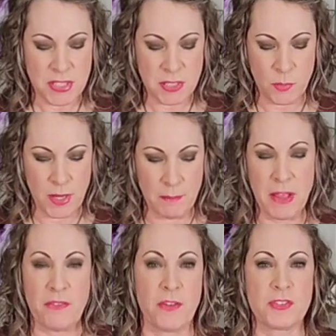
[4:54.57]
This is one of
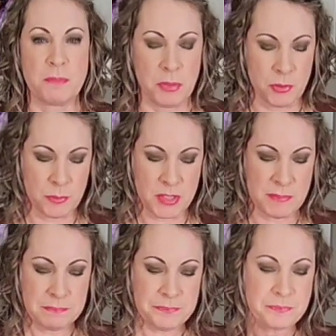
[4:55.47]
my first
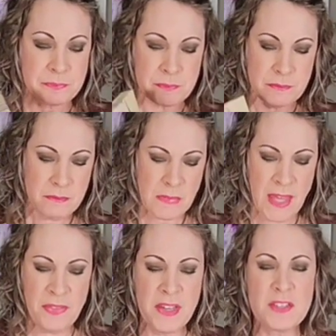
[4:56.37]
blooms.
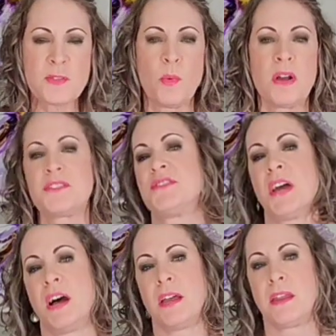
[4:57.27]
And this was
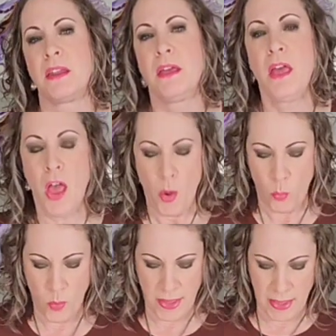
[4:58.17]
done
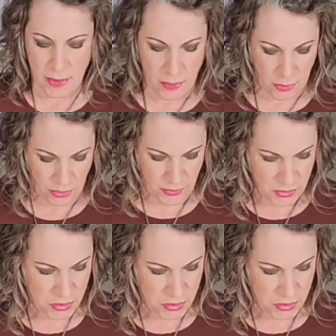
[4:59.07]
with